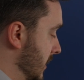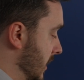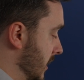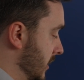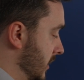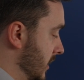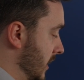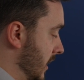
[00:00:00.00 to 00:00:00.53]

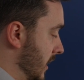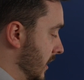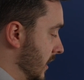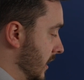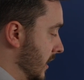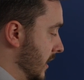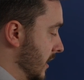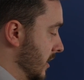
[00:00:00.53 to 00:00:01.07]
touching it
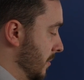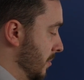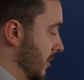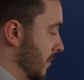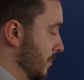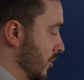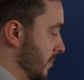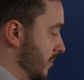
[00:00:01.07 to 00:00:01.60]
and you
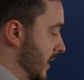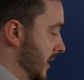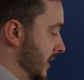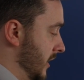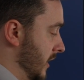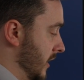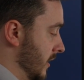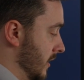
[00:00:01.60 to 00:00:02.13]
put more
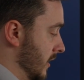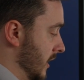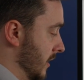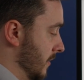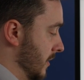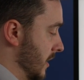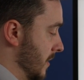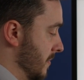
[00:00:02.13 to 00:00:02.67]
pressure, it
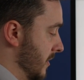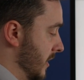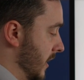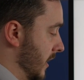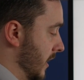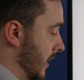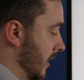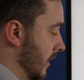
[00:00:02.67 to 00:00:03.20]
will become
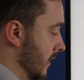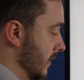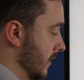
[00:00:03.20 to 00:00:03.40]
thicker.